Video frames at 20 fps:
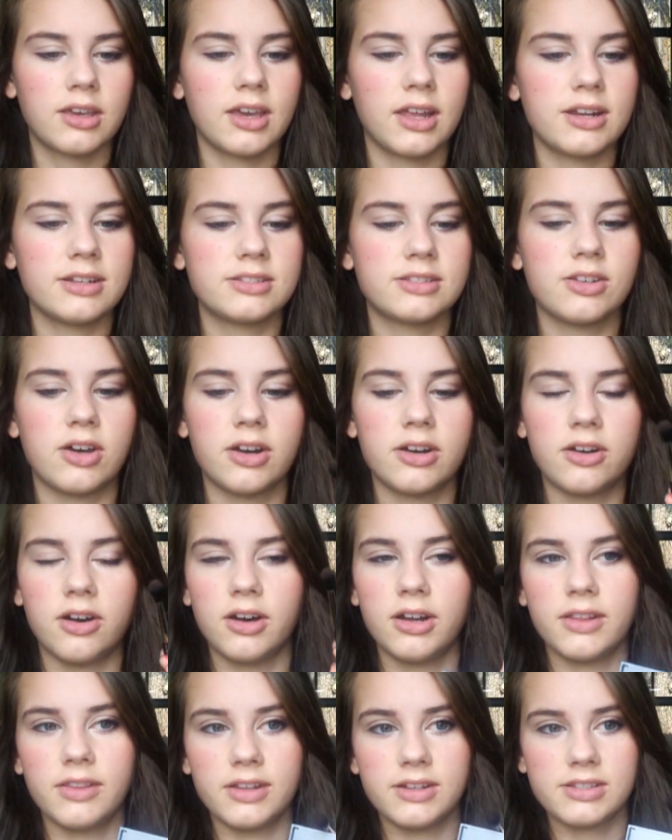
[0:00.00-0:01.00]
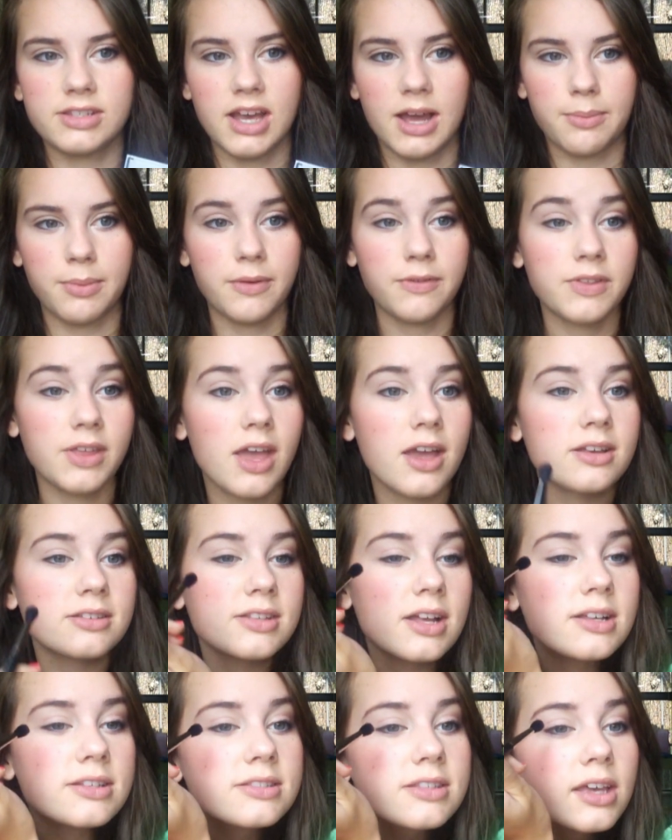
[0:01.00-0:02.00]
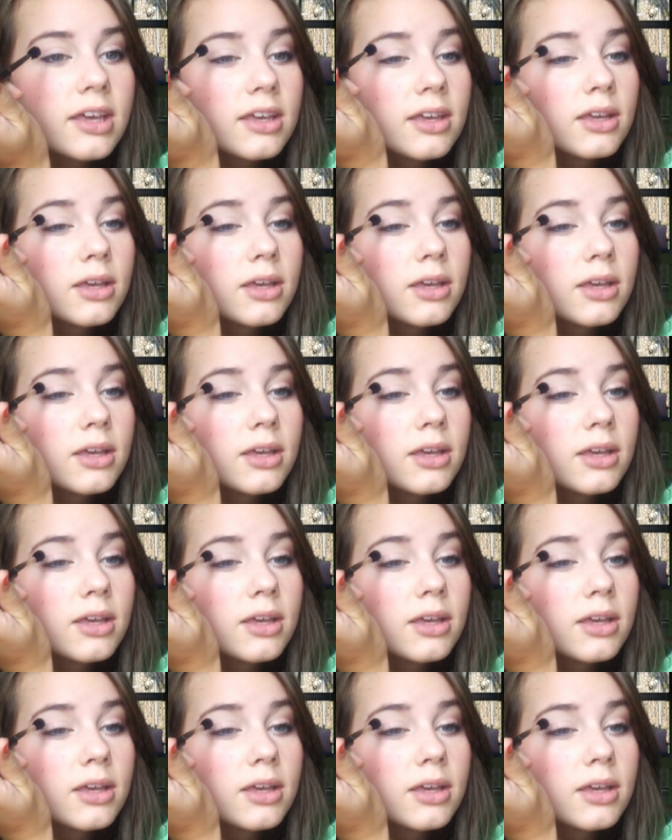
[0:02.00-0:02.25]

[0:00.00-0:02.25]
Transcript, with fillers: kind of dot it on and then tap off the excess,